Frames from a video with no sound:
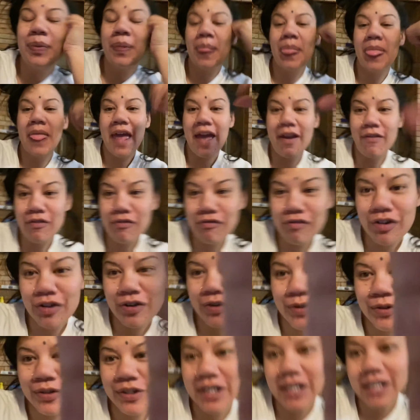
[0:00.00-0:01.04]
I haven't
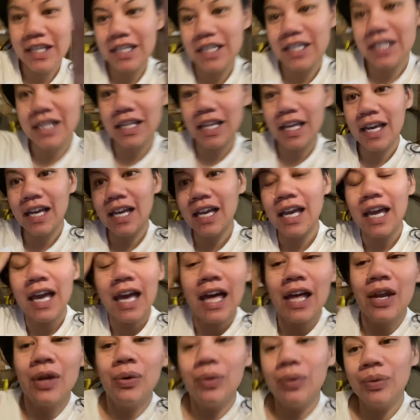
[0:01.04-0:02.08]
recorded like
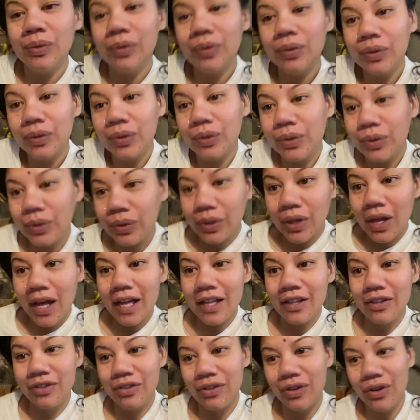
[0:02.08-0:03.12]
at all. I
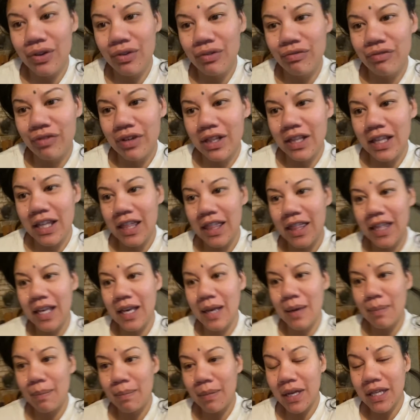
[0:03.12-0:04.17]
don't really
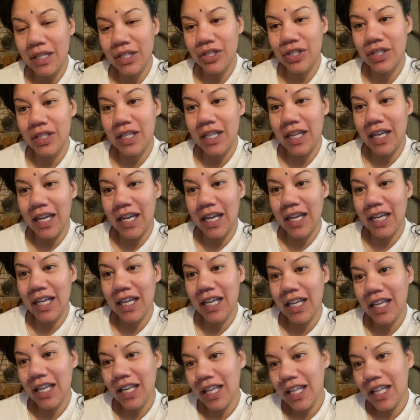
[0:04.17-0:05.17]
think much today.